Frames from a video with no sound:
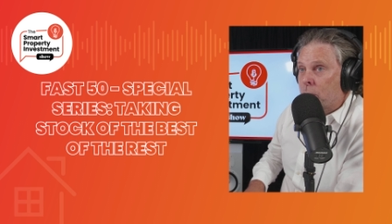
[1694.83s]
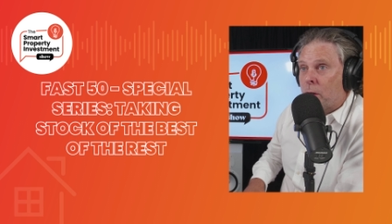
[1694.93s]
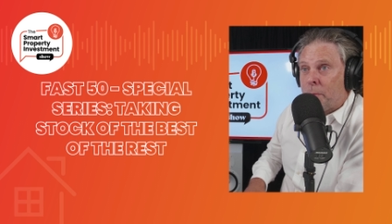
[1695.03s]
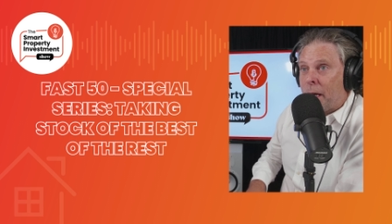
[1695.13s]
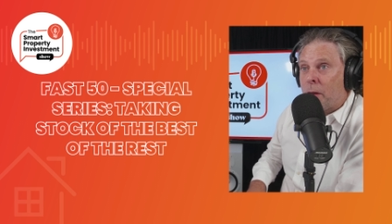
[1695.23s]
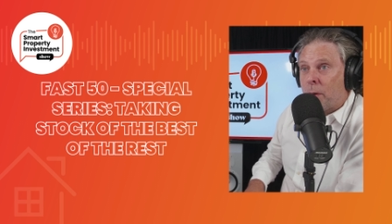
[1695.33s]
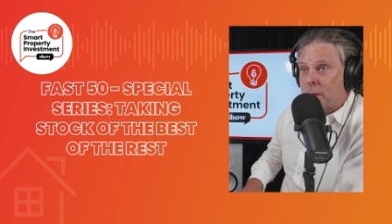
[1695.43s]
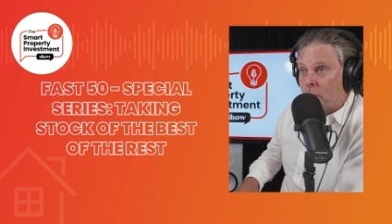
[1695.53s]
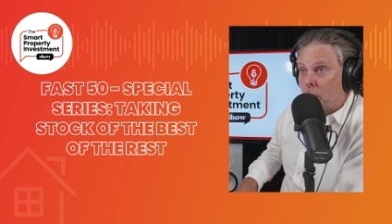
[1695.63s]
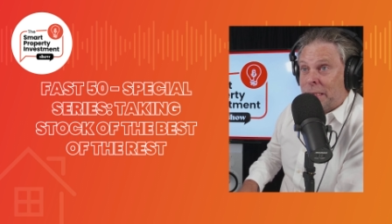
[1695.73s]
There's going to be other
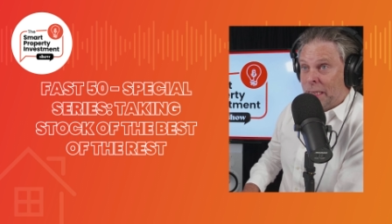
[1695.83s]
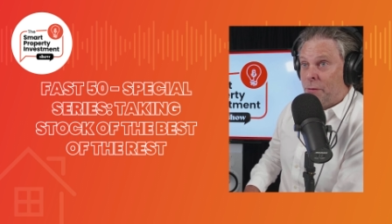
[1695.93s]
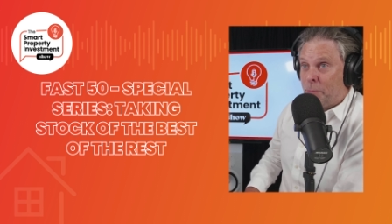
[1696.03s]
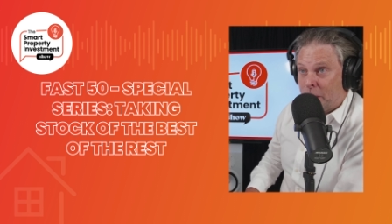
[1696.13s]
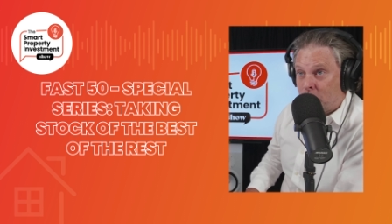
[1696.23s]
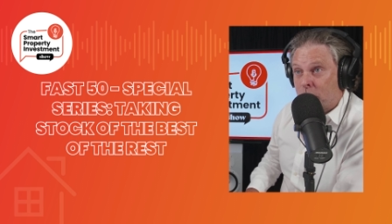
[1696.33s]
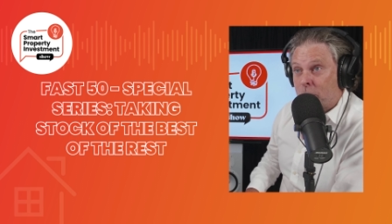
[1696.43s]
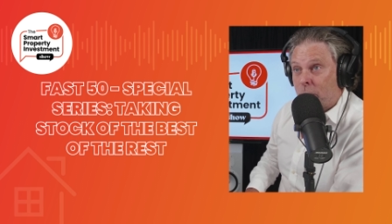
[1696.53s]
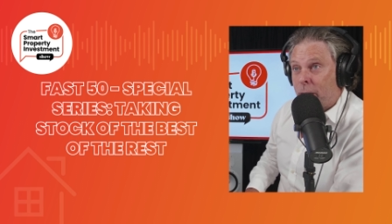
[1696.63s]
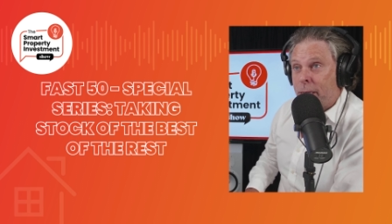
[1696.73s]
ones that want seven
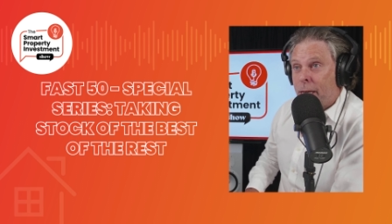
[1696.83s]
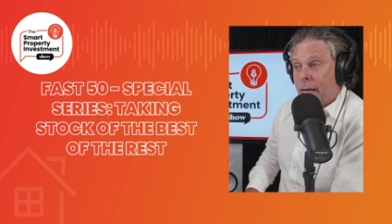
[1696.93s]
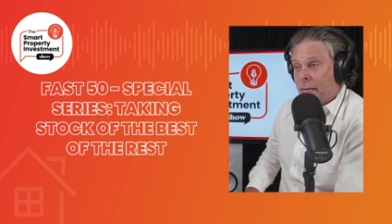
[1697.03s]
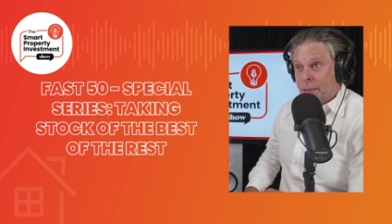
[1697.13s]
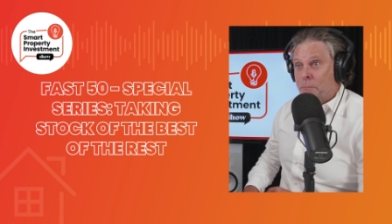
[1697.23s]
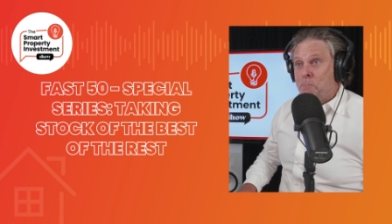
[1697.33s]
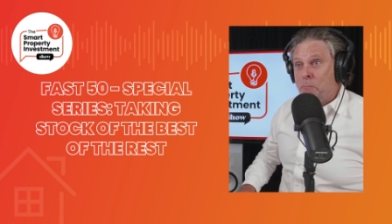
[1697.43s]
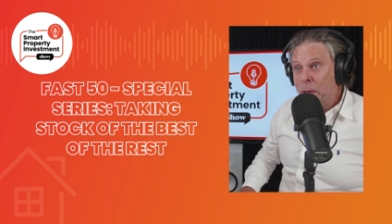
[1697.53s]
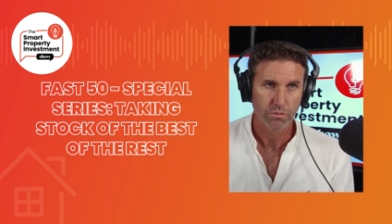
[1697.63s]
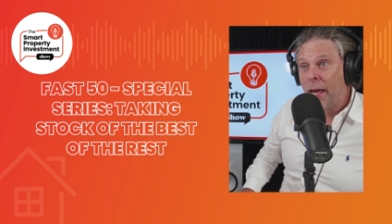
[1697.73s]
bedrooms, right? Yeah. And there's
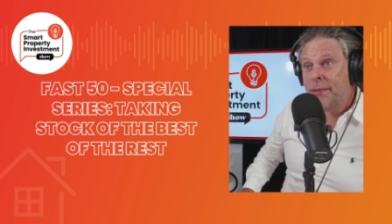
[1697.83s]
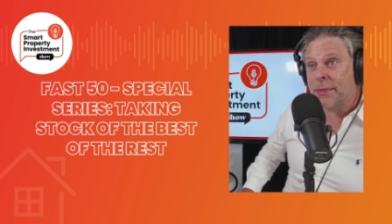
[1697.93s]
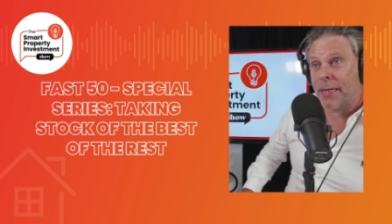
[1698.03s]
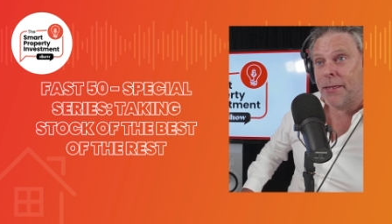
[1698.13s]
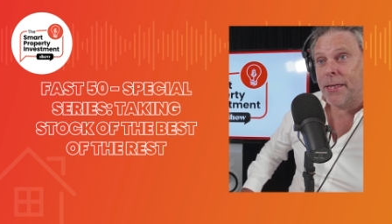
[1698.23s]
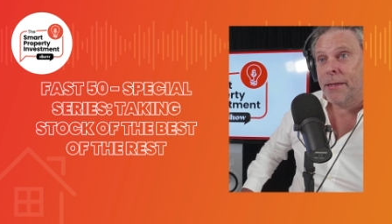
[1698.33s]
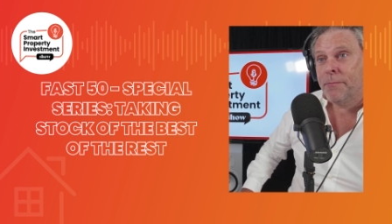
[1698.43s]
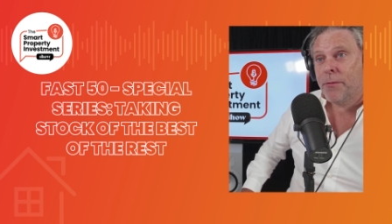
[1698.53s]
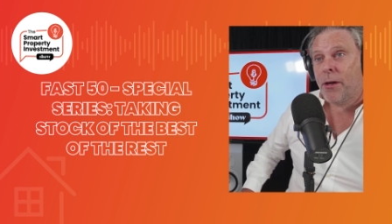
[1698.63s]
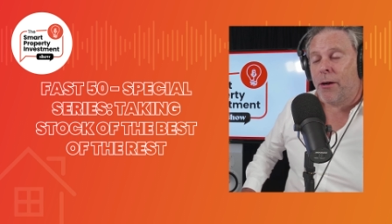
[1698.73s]
some big places out
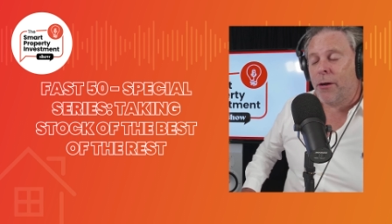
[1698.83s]
there. Yep.